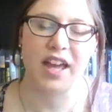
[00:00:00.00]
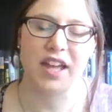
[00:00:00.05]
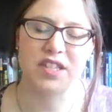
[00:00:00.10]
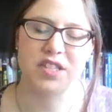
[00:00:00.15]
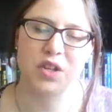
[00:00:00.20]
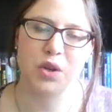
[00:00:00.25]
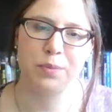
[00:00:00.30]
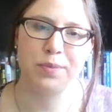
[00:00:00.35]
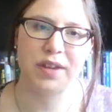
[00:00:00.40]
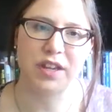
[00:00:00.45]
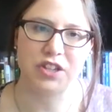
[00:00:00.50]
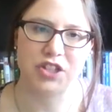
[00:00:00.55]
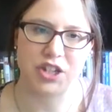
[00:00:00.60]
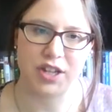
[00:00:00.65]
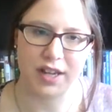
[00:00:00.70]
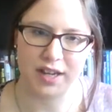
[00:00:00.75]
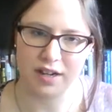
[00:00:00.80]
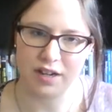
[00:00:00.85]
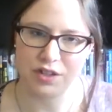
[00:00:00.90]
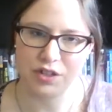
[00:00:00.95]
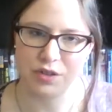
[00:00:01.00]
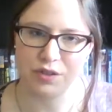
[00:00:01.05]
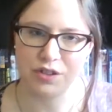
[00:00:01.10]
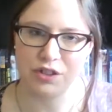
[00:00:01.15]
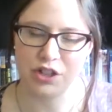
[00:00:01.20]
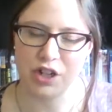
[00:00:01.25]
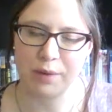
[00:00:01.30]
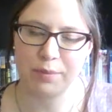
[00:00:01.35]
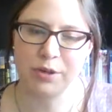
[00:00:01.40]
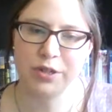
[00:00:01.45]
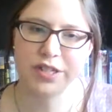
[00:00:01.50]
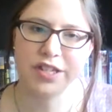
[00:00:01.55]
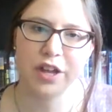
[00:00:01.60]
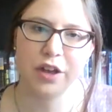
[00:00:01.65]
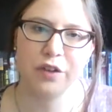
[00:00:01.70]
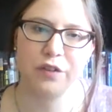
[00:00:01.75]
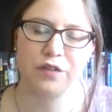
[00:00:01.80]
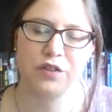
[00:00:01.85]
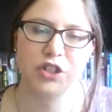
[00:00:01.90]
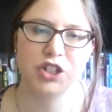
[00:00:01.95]
And so, because she cannot do the job
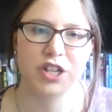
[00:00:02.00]
herself,